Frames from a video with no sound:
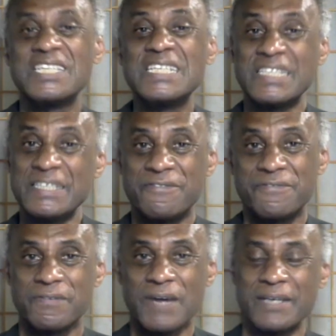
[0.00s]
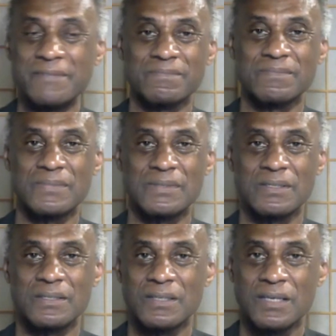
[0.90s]
tea leaf, right?
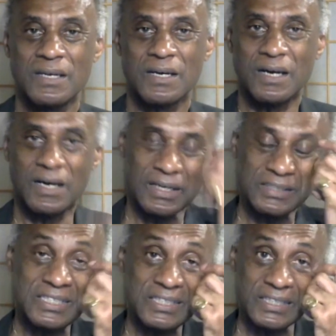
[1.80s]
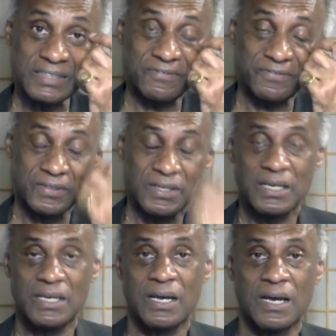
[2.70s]
A tea leaf.
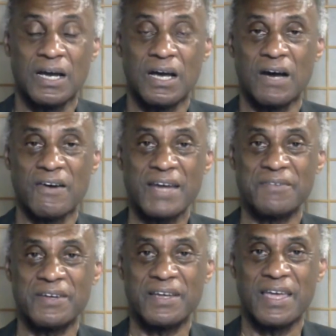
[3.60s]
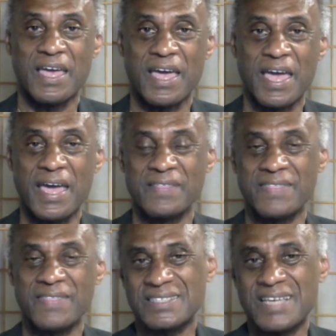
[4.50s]
All right.
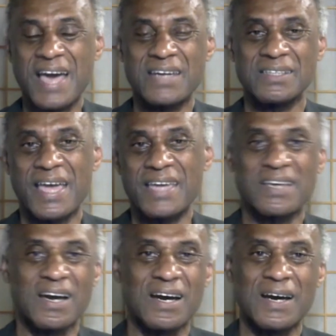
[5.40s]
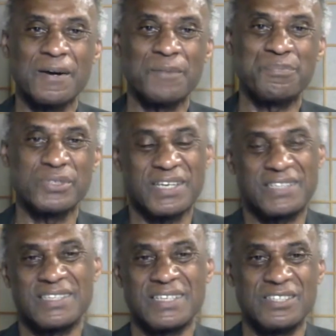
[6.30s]
And that's kind of like
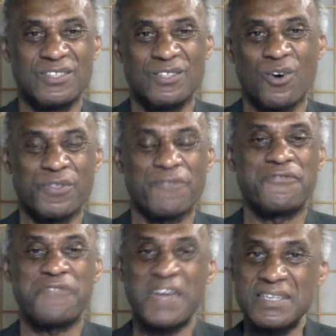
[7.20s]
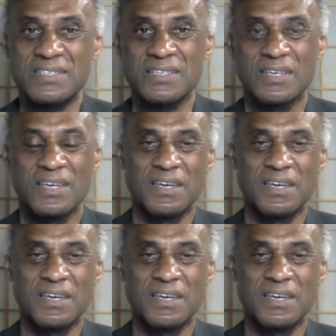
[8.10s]
predicting, you know, the fate